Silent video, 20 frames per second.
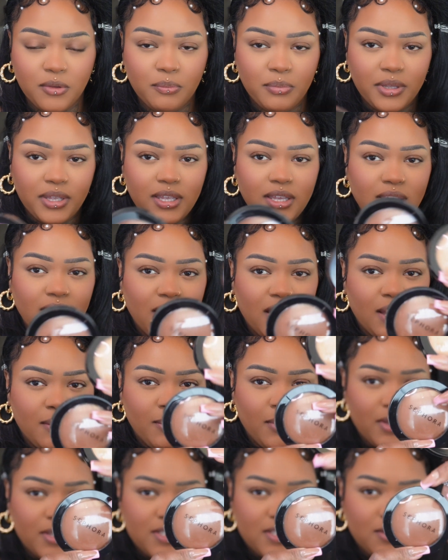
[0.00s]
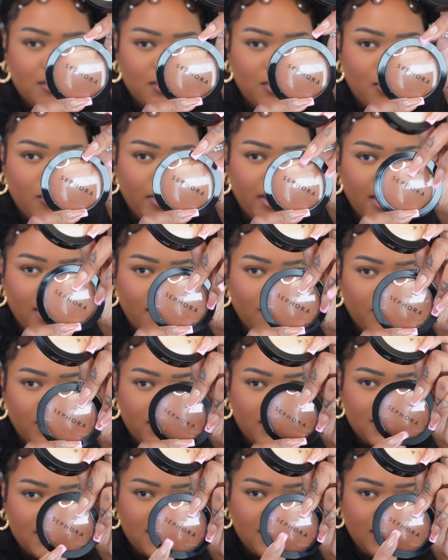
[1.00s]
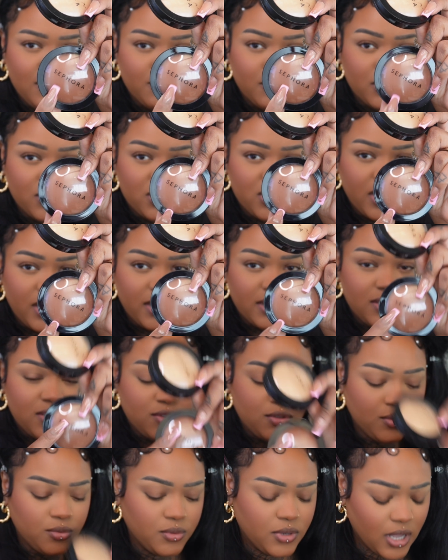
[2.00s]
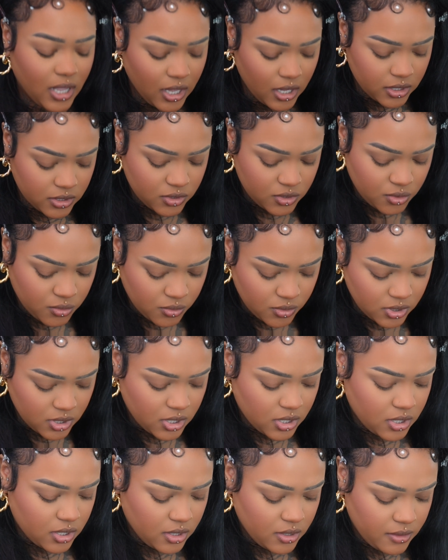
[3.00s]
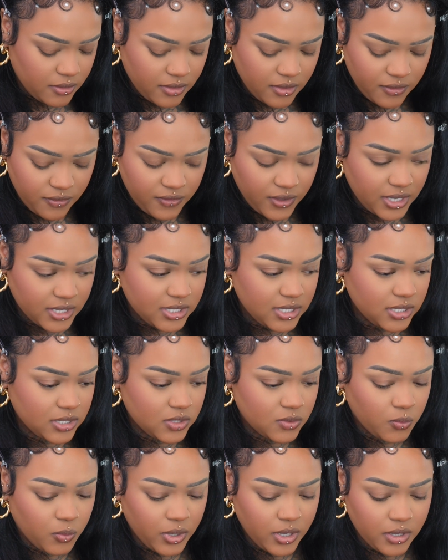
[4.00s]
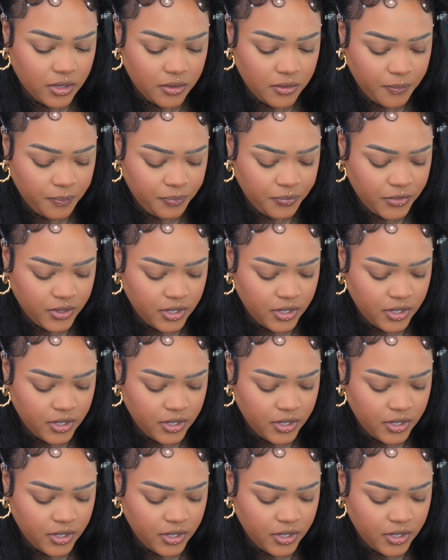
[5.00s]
But I'm also going in with this deeper shade to contour the face as well.